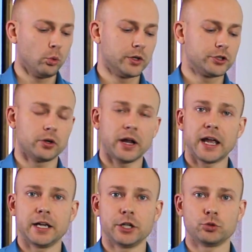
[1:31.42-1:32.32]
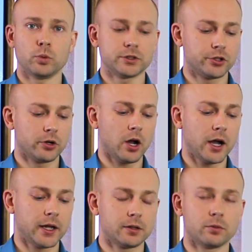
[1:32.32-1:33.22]
What's your age? What's your
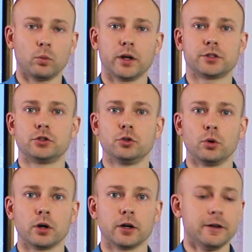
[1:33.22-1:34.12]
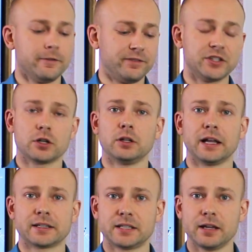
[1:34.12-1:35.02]
height? What's your physical
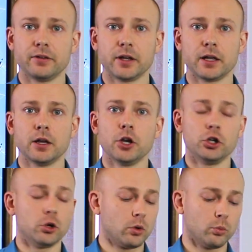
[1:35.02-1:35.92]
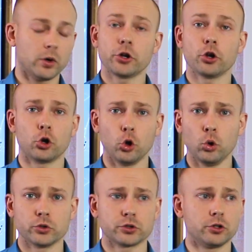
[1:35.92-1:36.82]
activity? You know, what are your
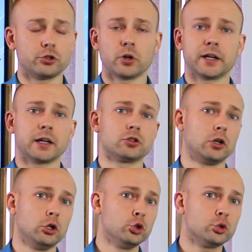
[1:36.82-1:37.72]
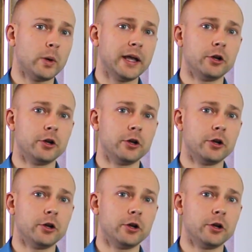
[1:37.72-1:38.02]
goals? Are you trying to actually lose weight?